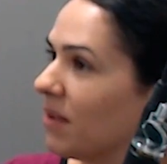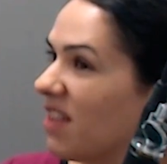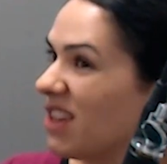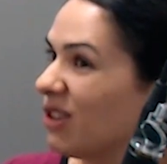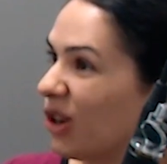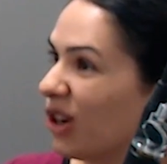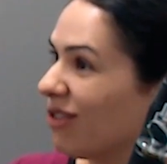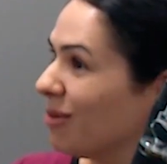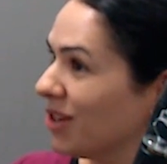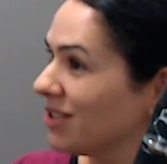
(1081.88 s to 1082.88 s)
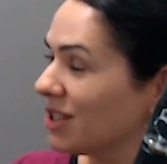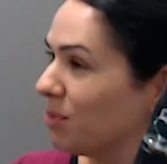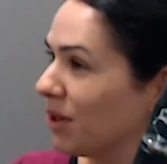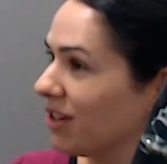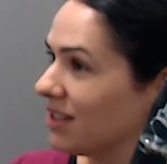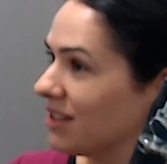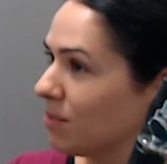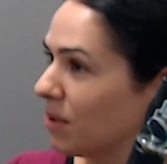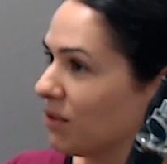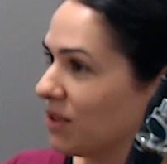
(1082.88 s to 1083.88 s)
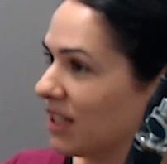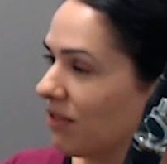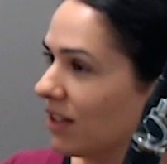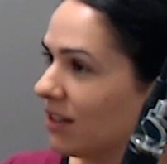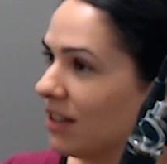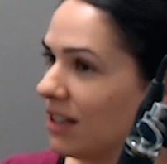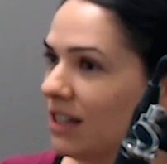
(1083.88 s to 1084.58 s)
And then learning from those experiences, because even